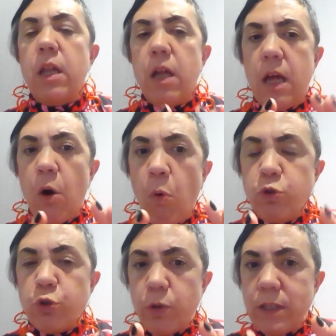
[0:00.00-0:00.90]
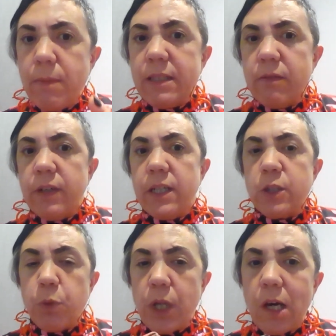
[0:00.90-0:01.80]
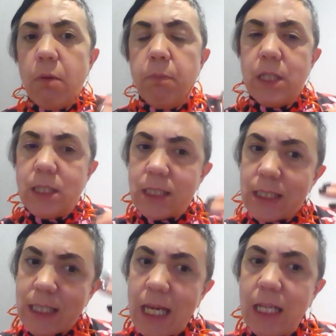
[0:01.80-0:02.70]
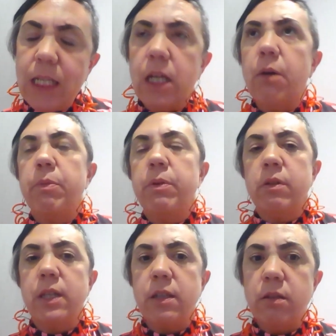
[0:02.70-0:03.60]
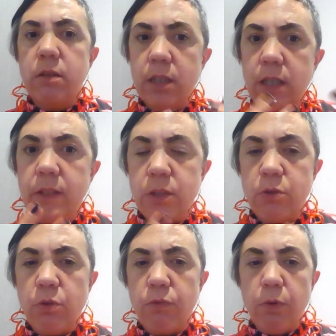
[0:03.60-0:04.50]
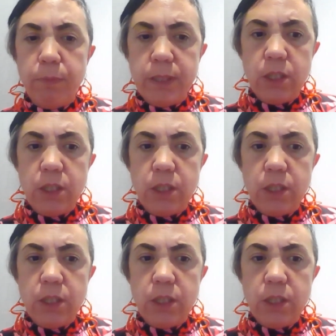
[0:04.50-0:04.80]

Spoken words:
also the metaverse, with companies scaling up, then the issue of competition